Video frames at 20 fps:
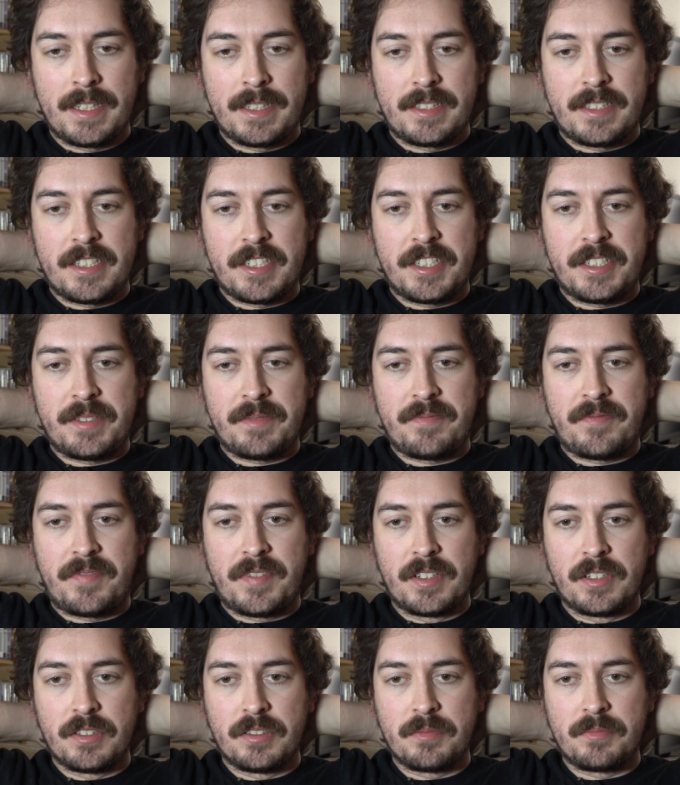This
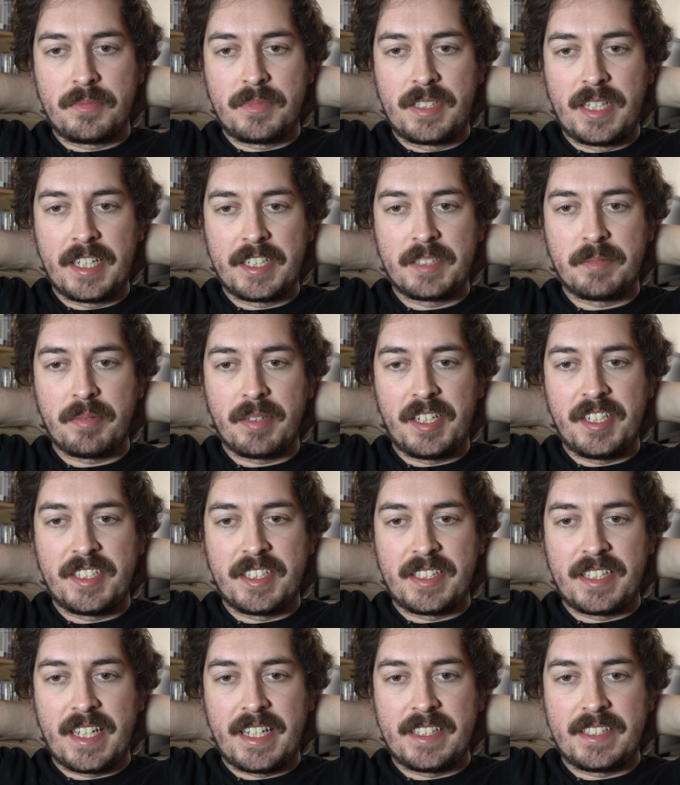film takes place
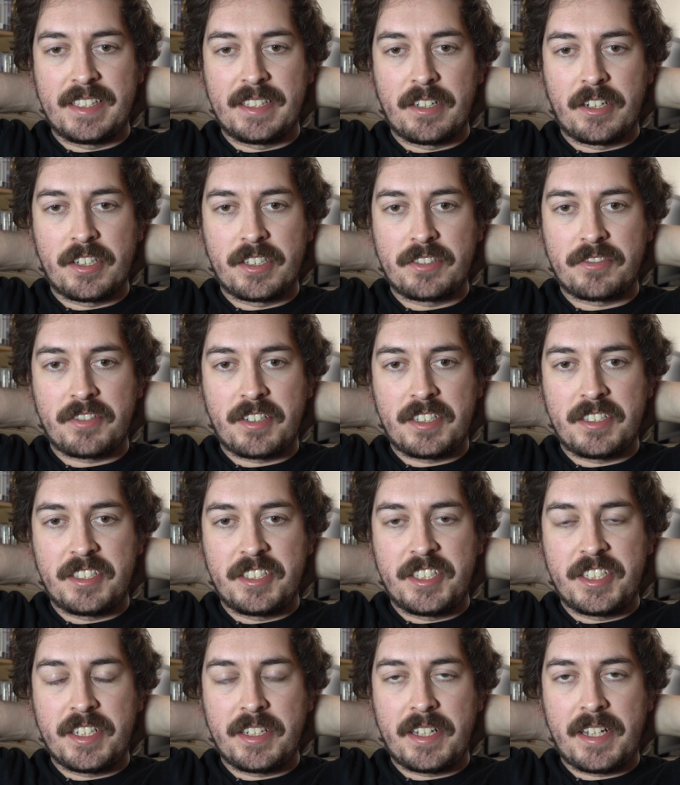in the
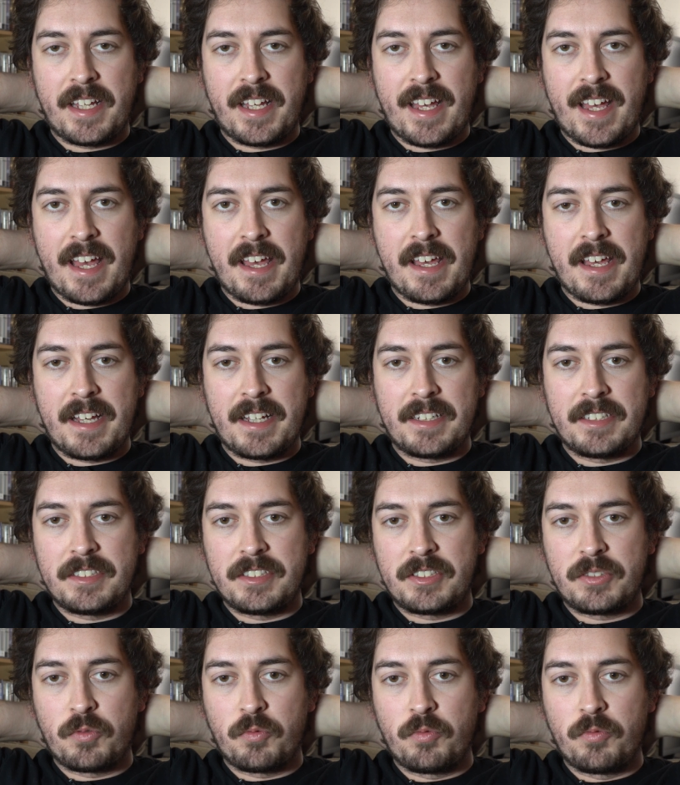1800s,
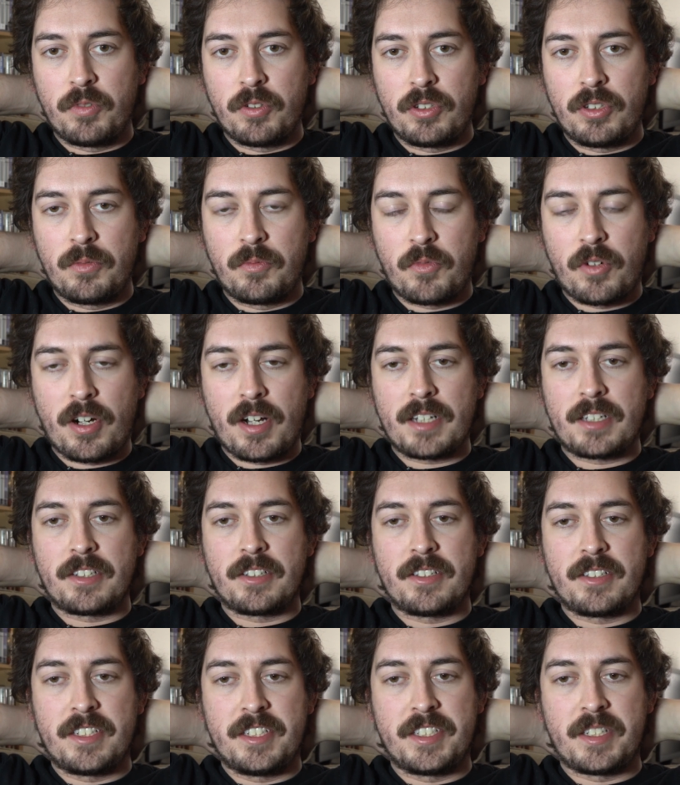and William
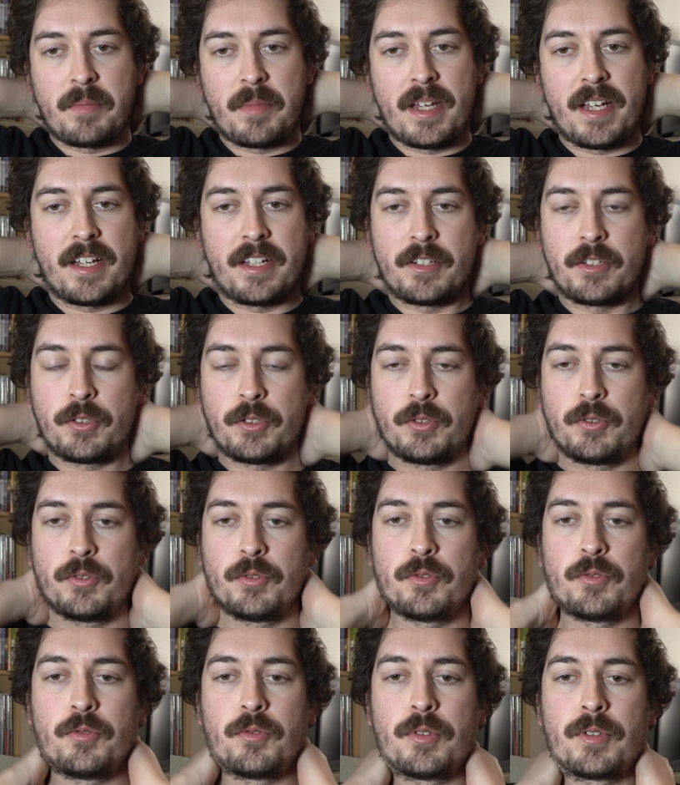Walker is a man
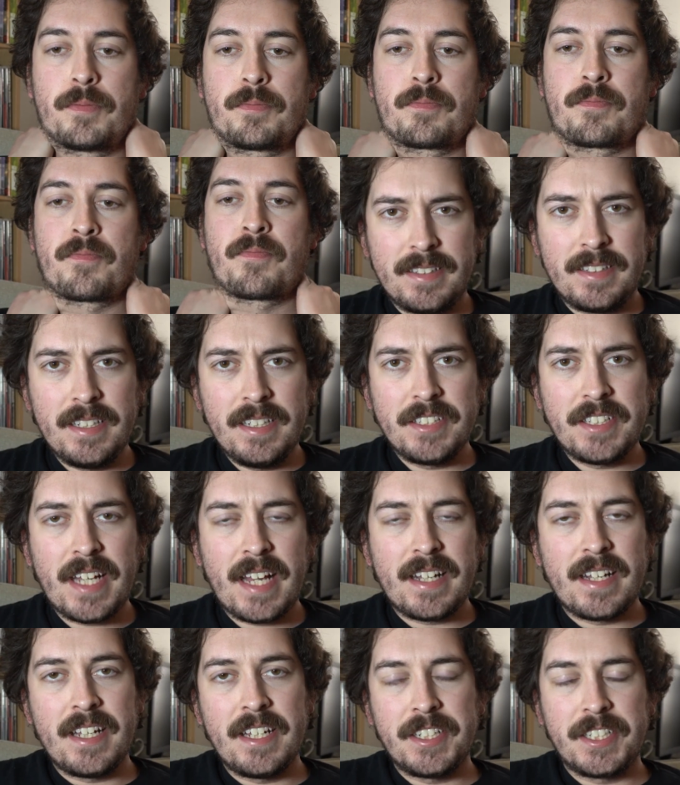who he's
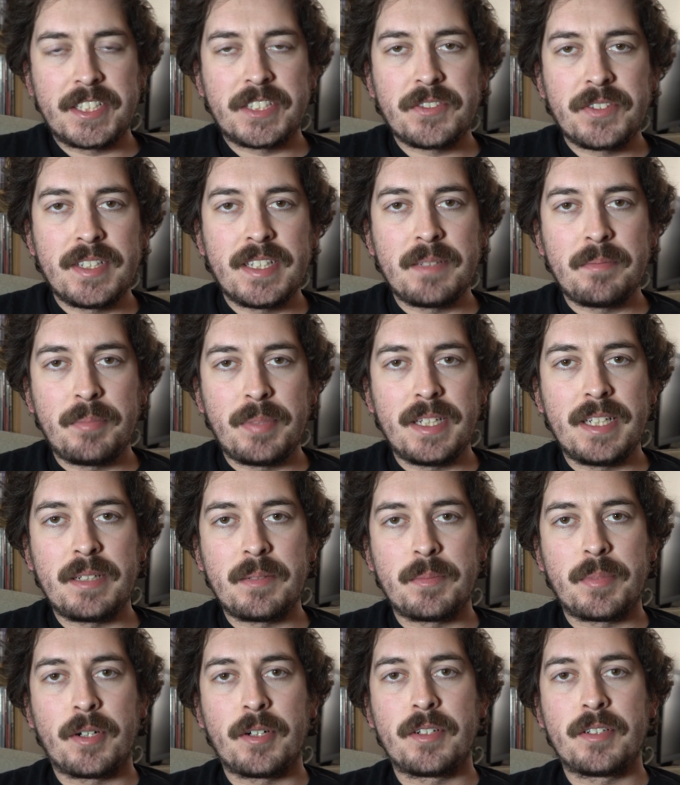had history in
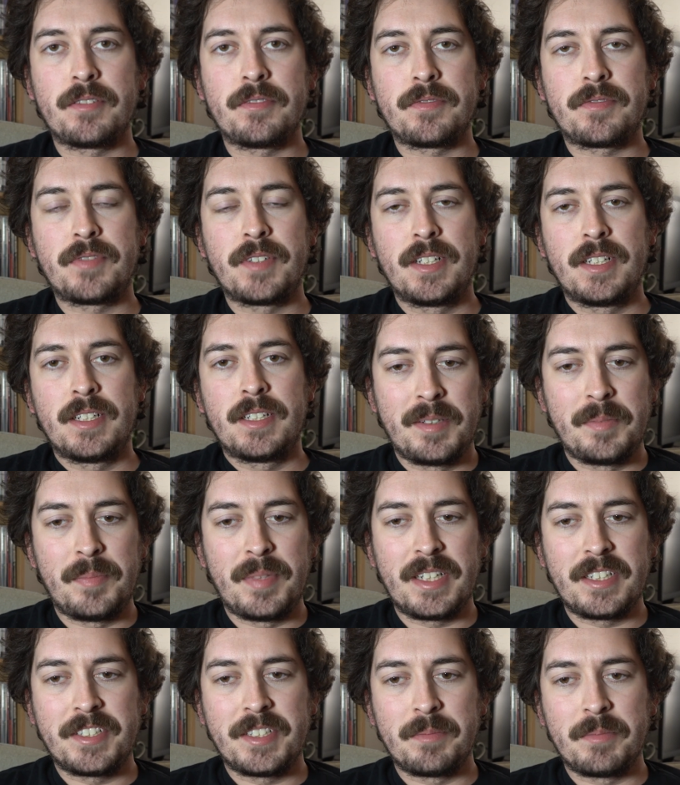being part of
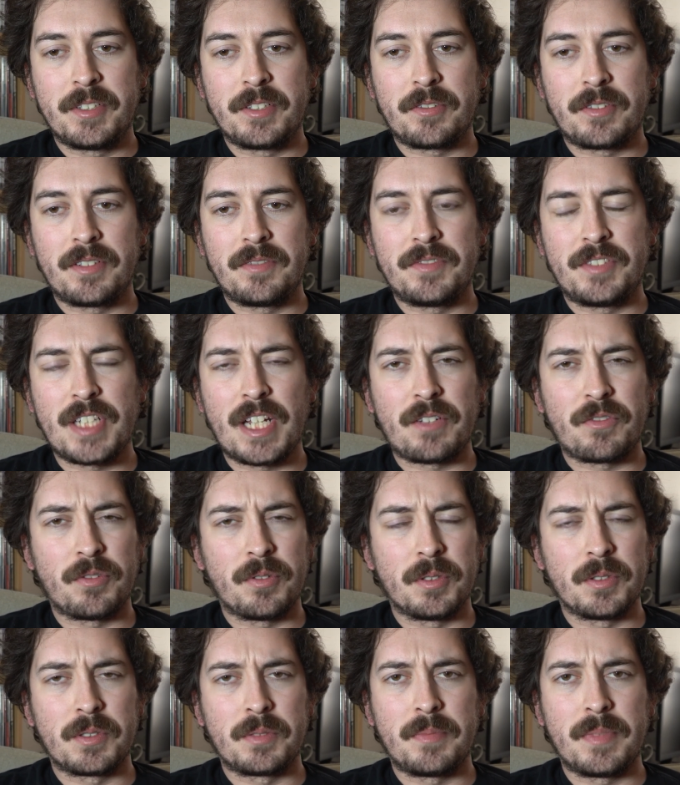being some sort of
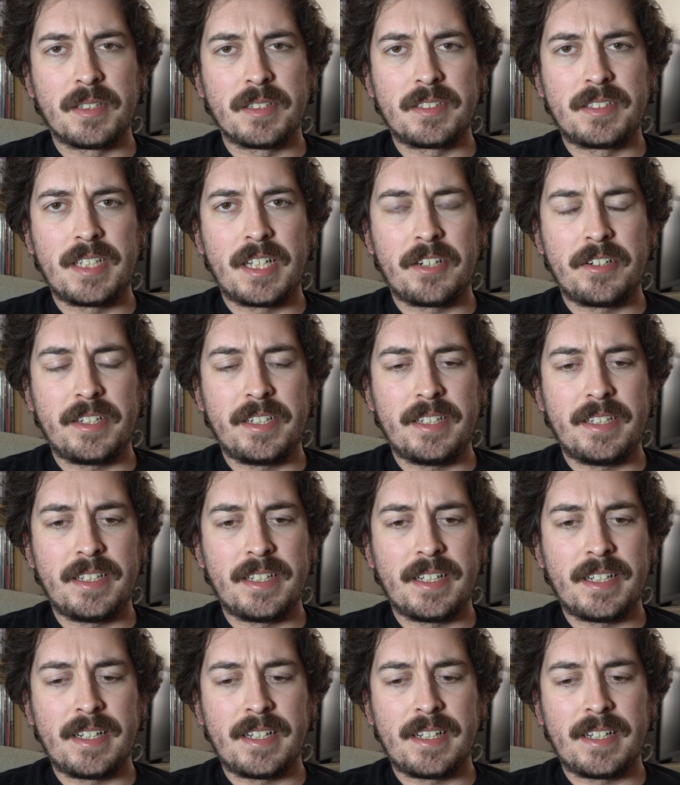general or military